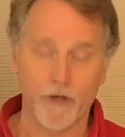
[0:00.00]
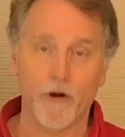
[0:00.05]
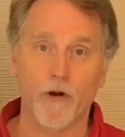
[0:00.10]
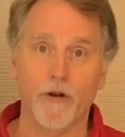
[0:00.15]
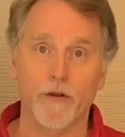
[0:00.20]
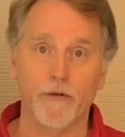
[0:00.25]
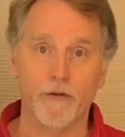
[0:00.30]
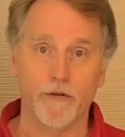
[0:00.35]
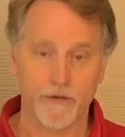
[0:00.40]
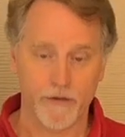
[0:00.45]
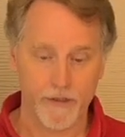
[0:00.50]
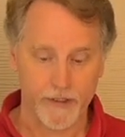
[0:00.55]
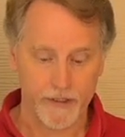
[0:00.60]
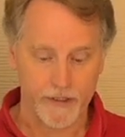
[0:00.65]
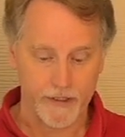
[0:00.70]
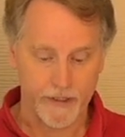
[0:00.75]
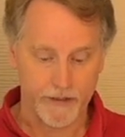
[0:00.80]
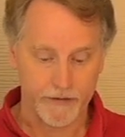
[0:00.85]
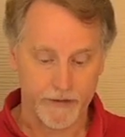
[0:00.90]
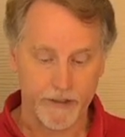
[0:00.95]
it on
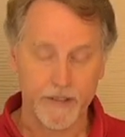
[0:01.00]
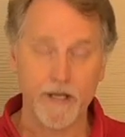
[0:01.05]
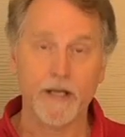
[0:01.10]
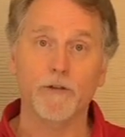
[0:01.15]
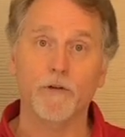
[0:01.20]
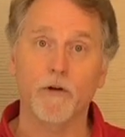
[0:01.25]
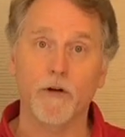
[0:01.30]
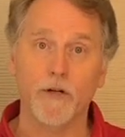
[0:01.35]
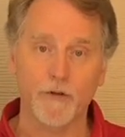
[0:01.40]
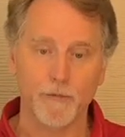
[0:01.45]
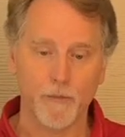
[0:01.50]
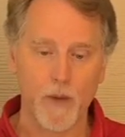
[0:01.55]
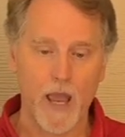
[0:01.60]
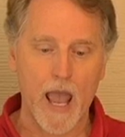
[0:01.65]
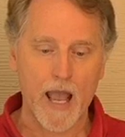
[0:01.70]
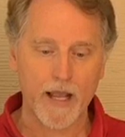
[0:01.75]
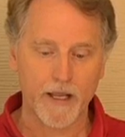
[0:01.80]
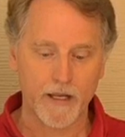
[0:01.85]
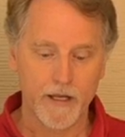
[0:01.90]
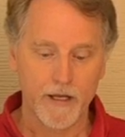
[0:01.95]
the uh, detector on its
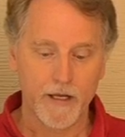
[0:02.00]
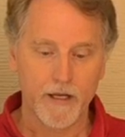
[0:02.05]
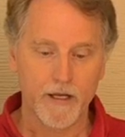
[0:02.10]
back,